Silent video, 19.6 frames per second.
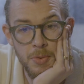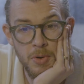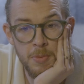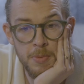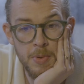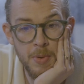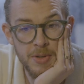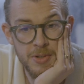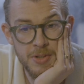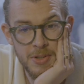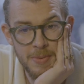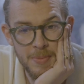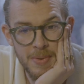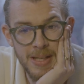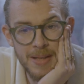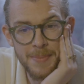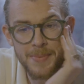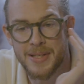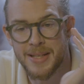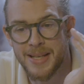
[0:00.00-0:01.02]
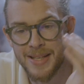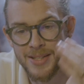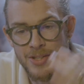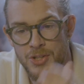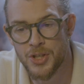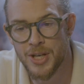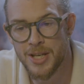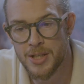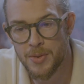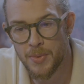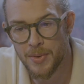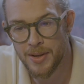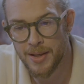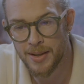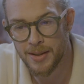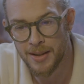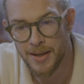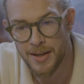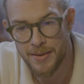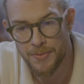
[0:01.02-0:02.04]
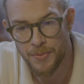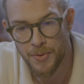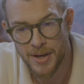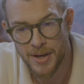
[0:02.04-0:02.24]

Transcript: we're going to be watching some clips and getting genuine live